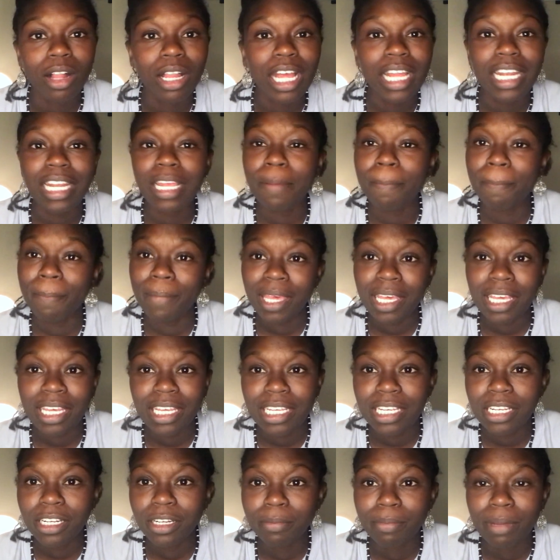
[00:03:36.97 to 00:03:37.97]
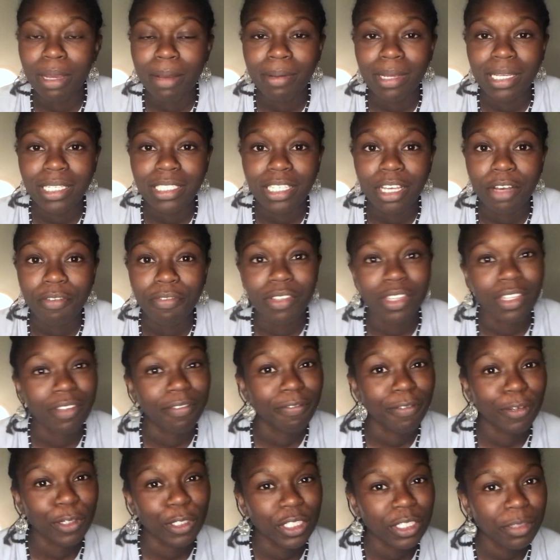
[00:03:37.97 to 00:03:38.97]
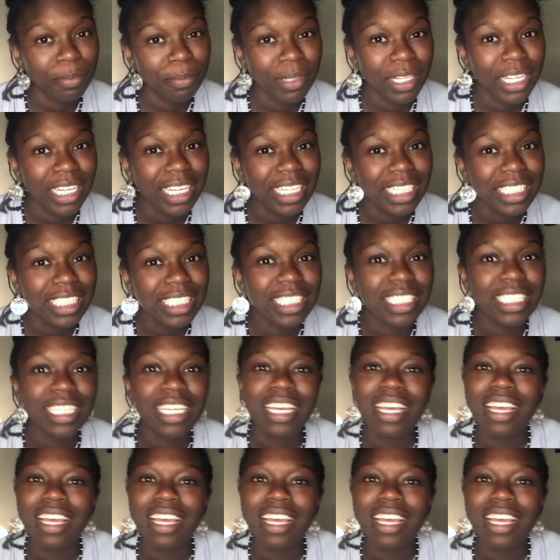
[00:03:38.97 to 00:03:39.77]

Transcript: I didn't make it here by myself in the first place.